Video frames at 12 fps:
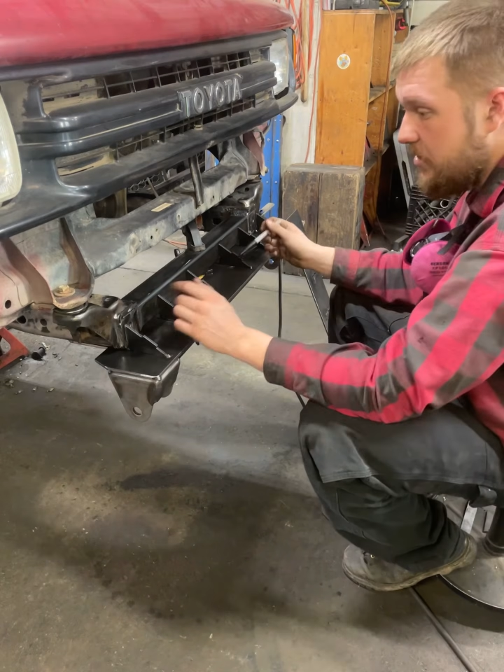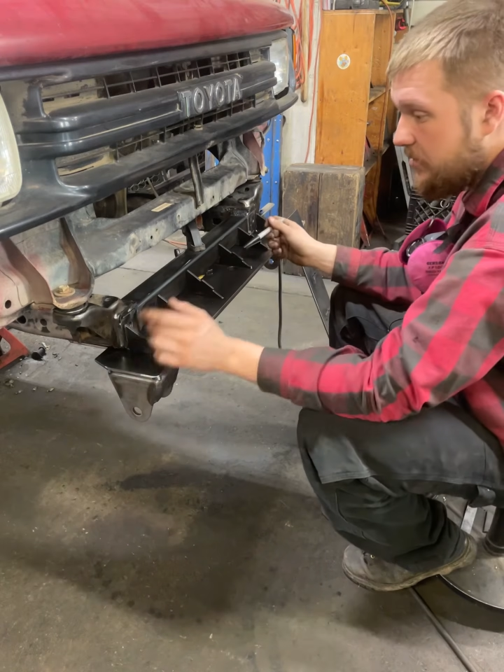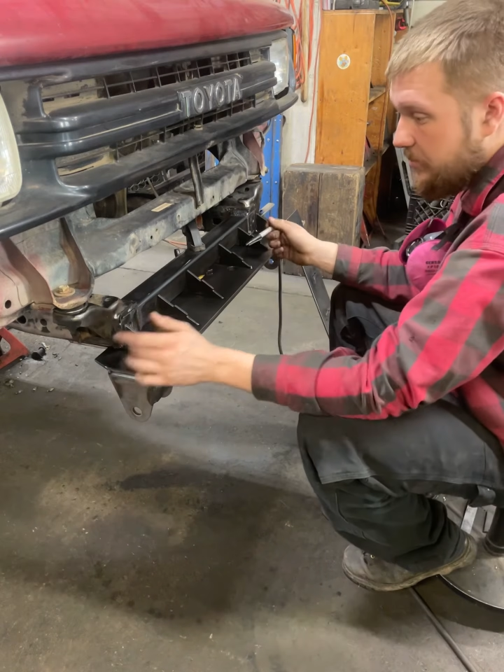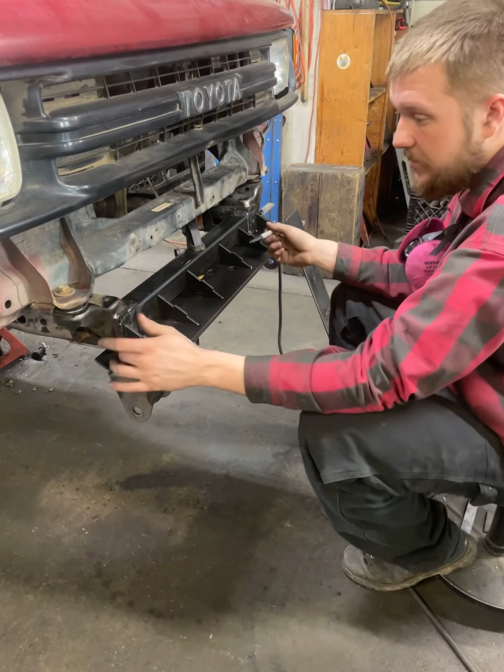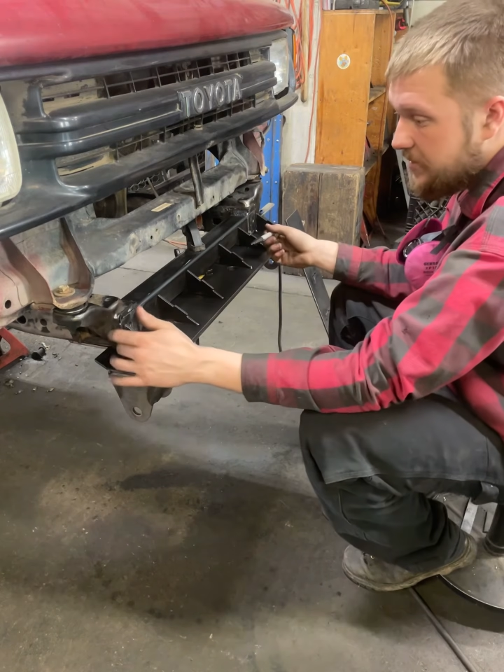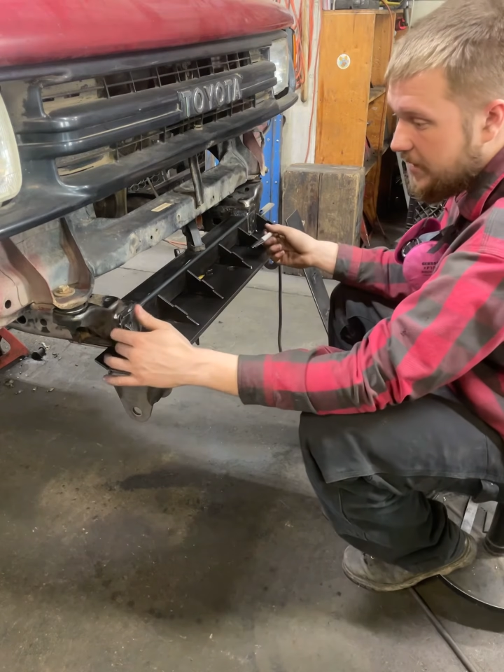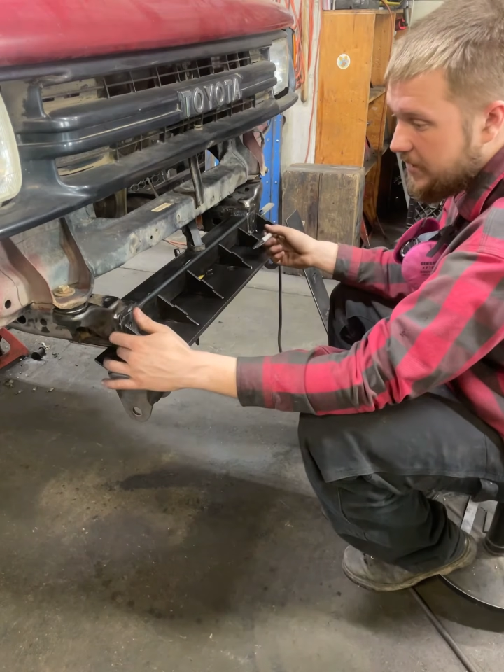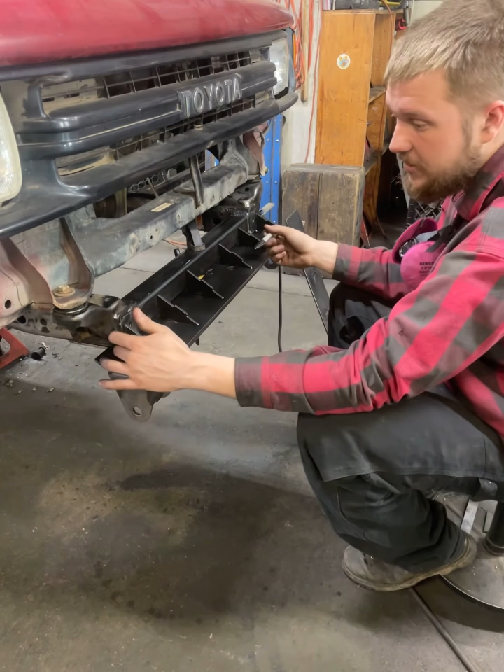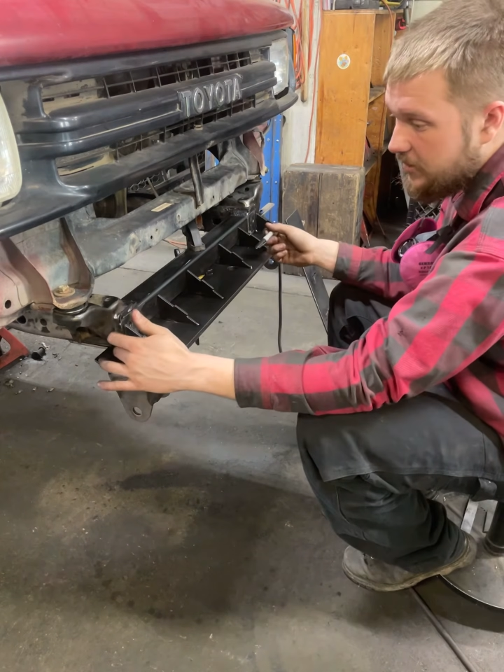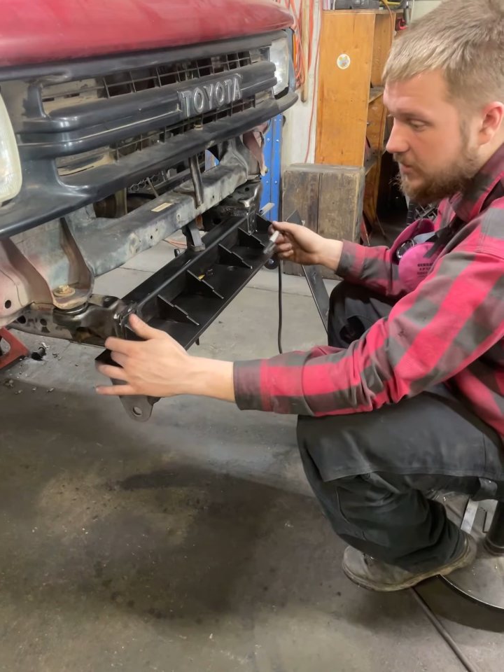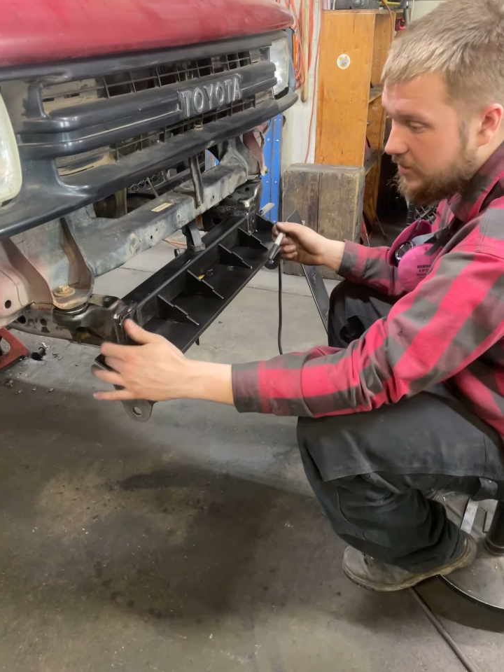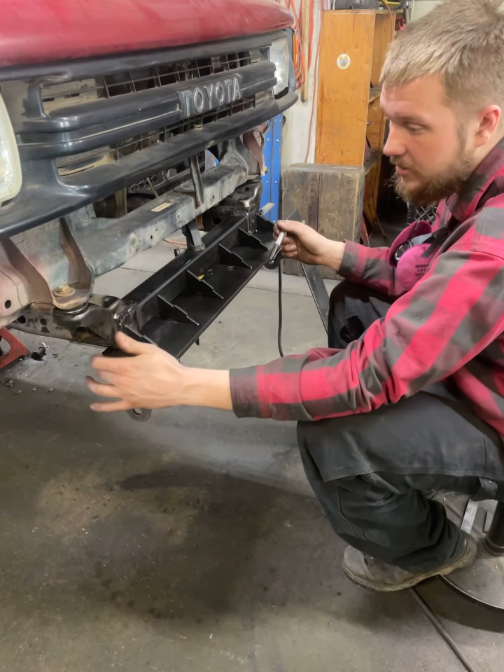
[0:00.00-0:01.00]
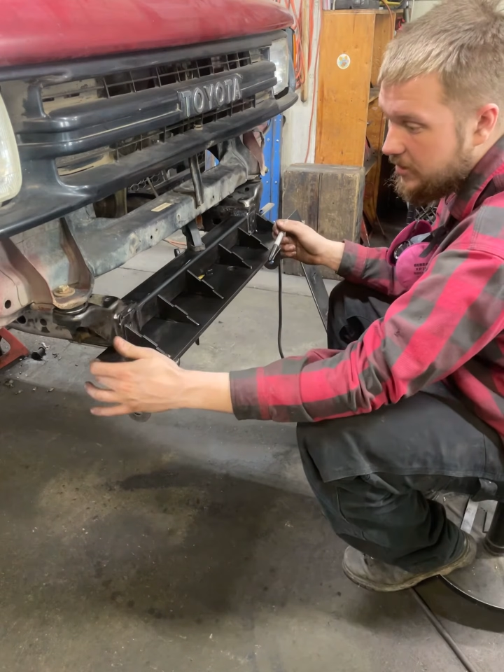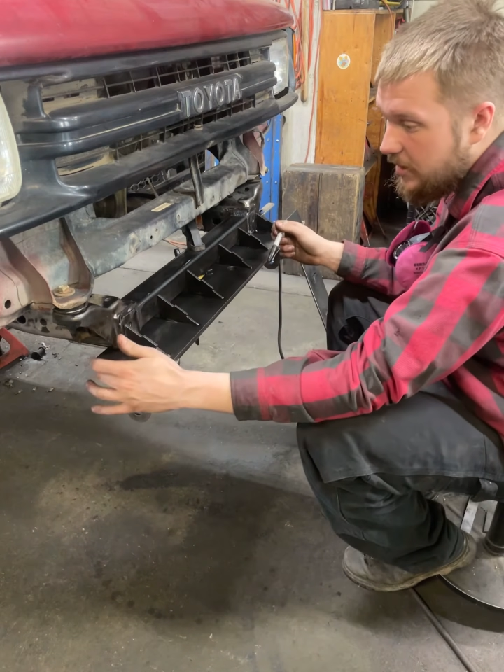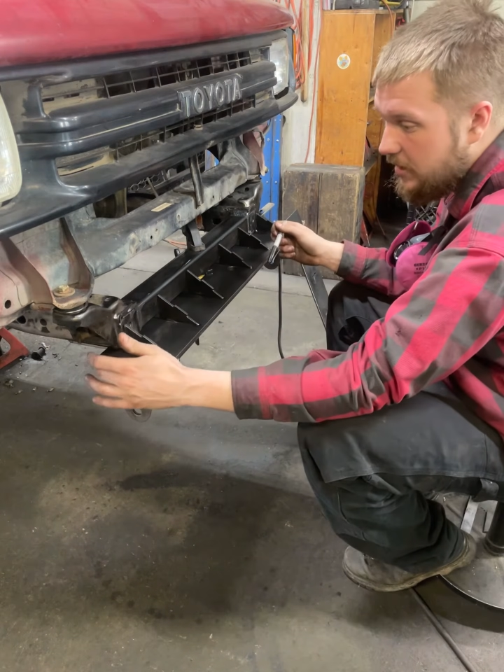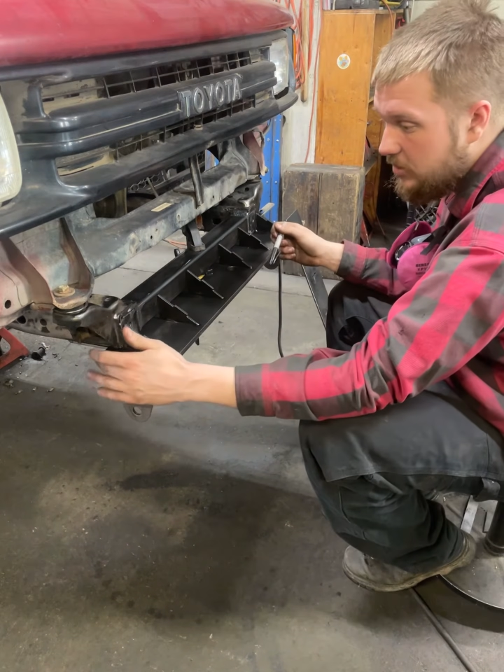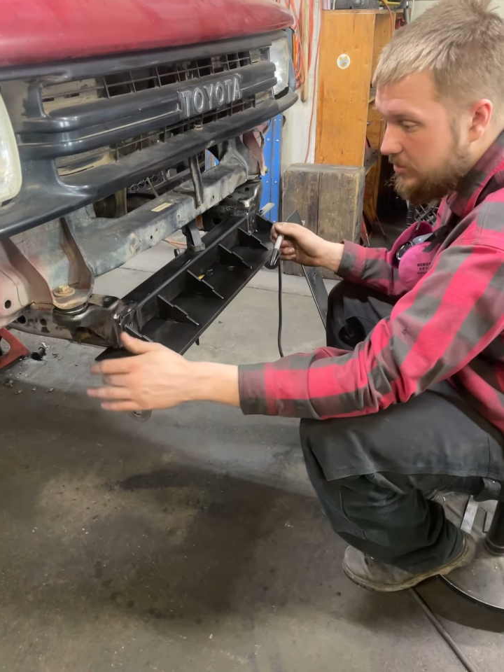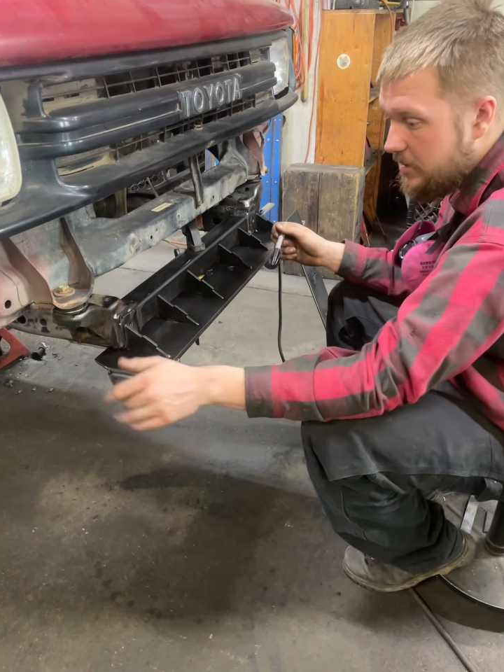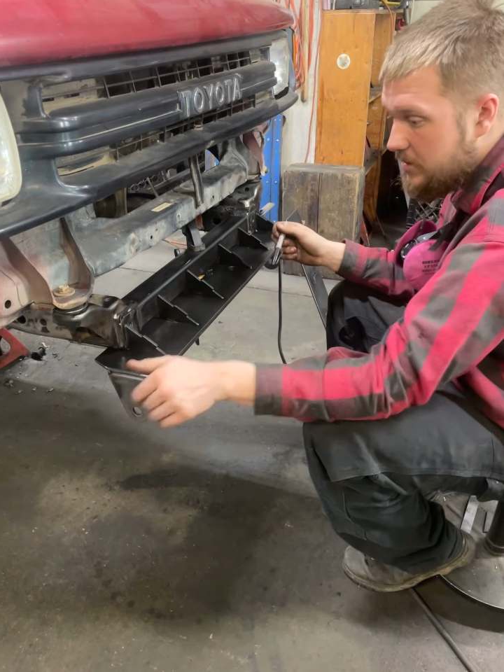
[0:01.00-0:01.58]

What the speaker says: can protect all of the elements